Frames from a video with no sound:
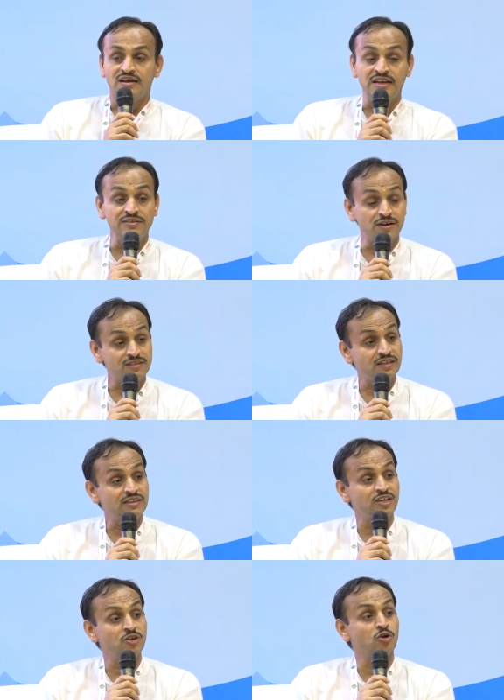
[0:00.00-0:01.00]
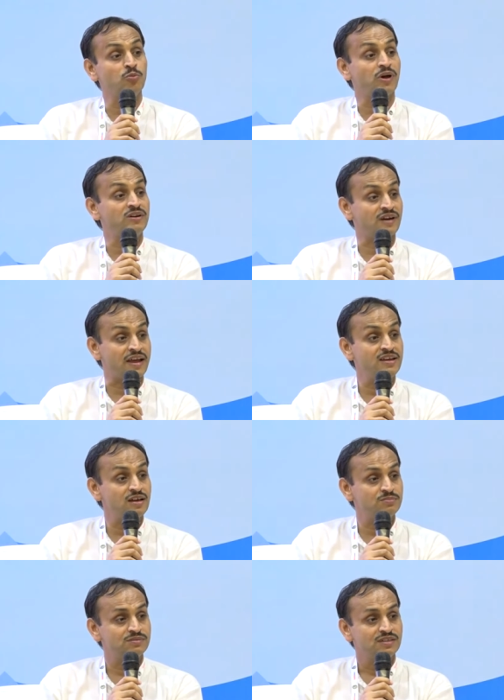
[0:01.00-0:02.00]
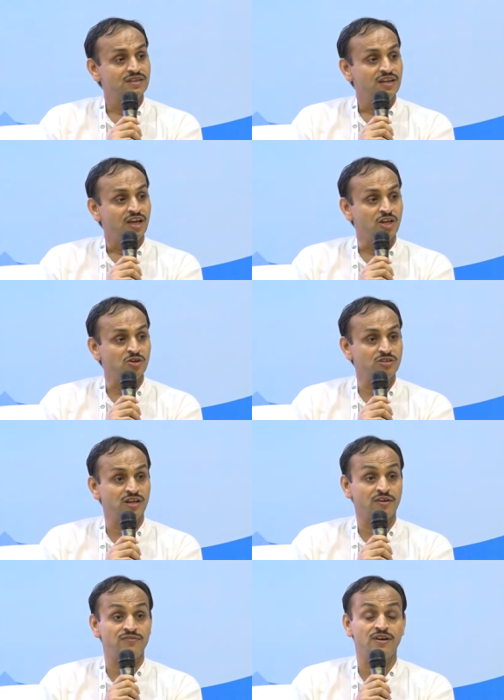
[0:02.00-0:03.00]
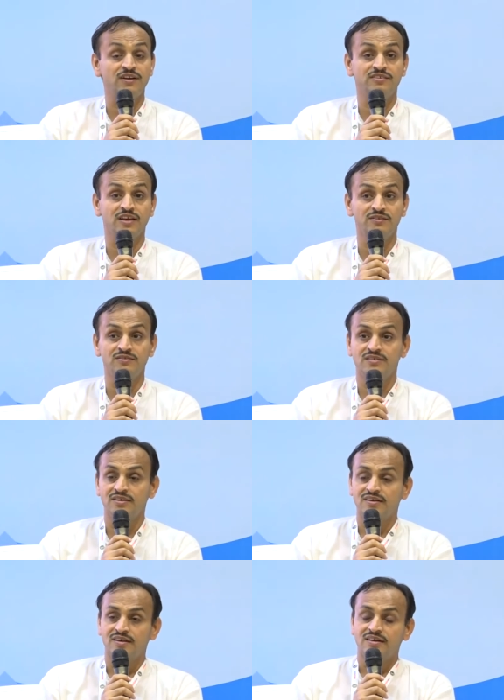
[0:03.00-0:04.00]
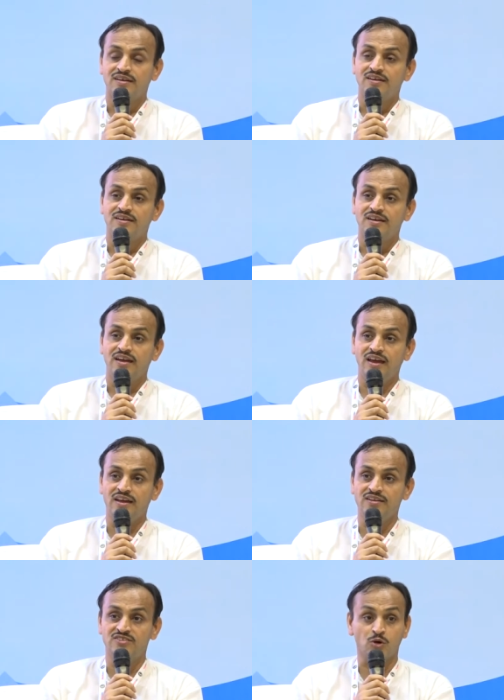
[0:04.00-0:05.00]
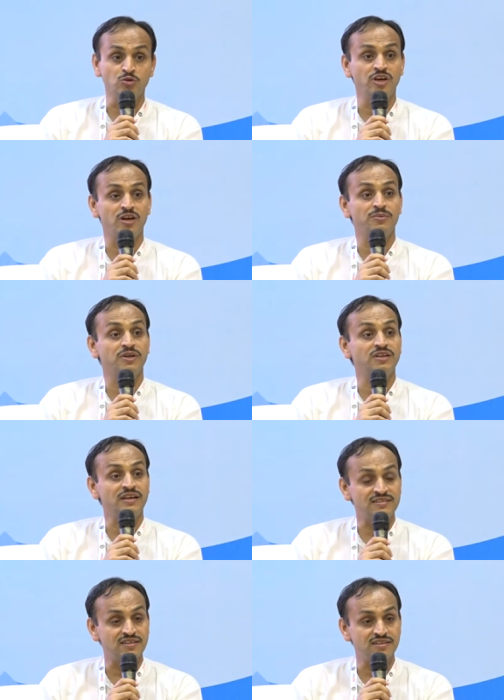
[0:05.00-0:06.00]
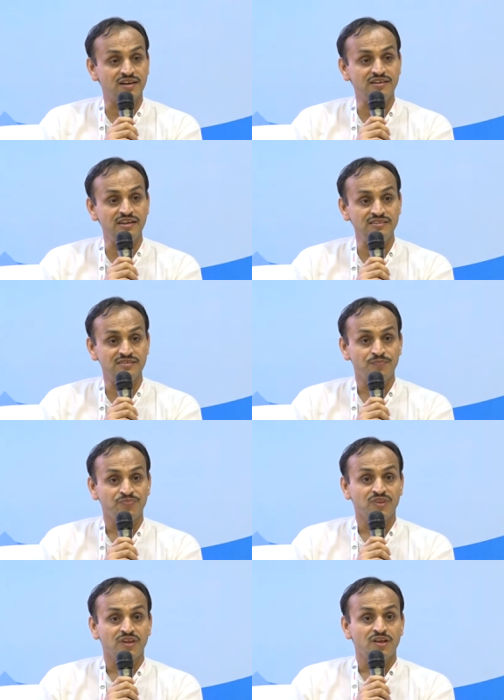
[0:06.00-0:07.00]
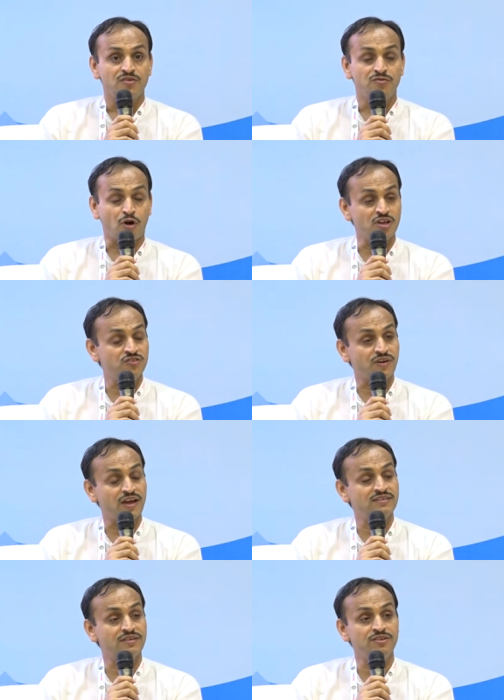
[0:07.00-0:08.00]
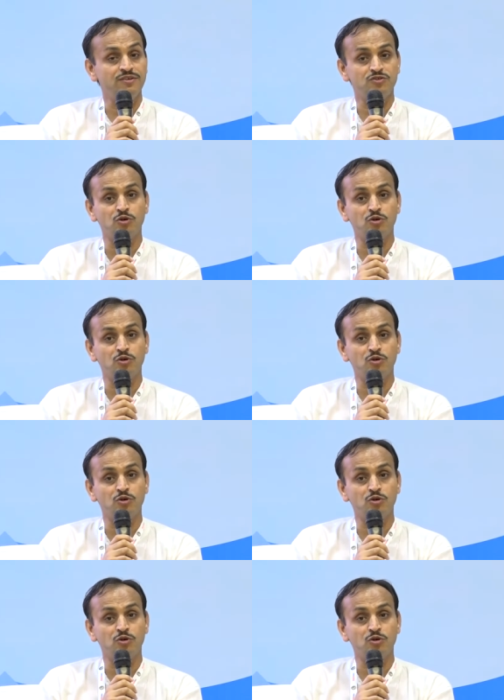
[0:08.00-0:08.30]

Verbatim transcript: Rivers in the Europe are drying up. You know, there are floods in in Saudi Arabia, the desert countries, forest fires everywhere.